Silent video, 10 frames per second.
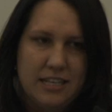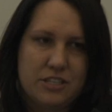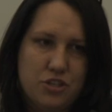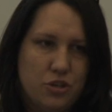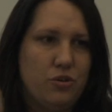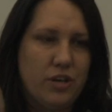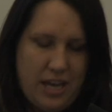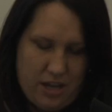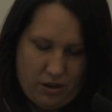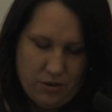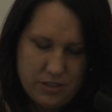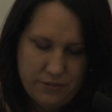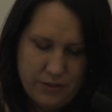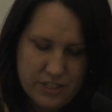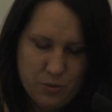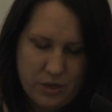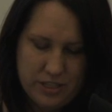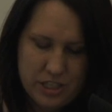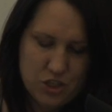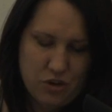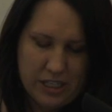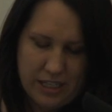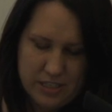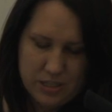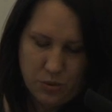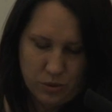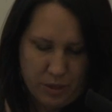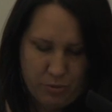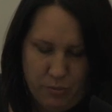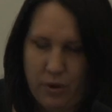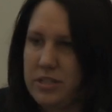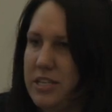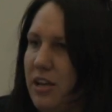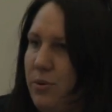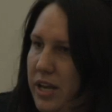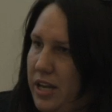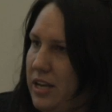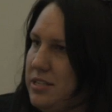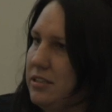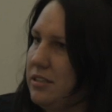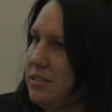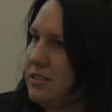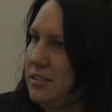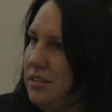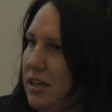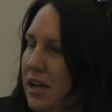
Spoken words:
There's 2 key goals. The first one is Australian schooling promotes equity and excellence.